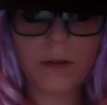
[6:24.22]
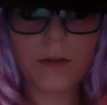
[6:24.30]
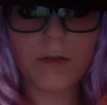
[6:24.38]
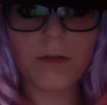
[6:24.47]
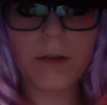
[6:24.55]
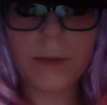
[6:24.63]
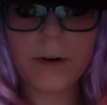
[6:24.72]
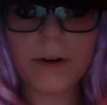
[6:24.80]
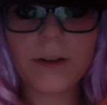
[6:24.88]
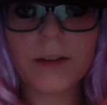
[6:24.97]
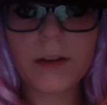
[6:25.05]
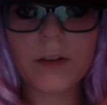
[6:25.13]

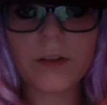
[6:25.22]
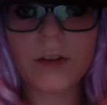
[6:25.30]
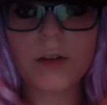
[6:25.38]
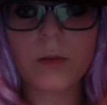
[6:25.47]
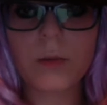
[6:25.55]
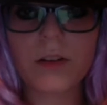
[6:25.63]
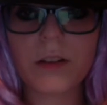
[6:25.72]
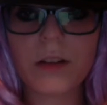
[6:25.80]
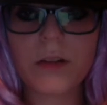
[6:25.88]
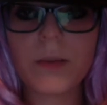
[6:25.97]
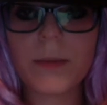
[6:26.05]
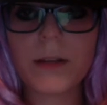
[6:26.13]
Vaporization is when a
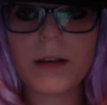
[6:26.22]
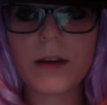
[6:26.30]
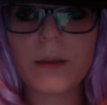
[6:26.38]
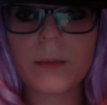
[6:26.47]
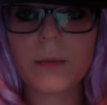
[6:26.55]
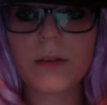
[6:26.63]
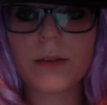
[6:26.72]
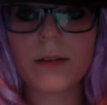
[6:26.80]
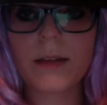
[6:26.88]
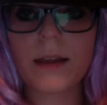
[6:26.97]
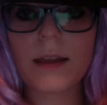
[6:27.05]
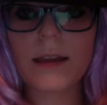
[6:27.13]
liquid becomes
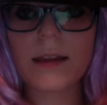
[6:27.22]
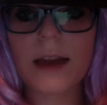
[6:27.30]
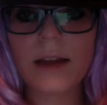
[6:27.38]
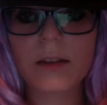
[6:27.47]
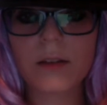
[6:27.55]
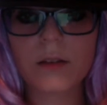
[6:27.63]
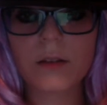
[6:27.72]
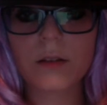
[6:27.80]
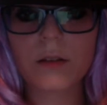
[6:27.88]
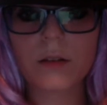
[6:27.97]
a gas.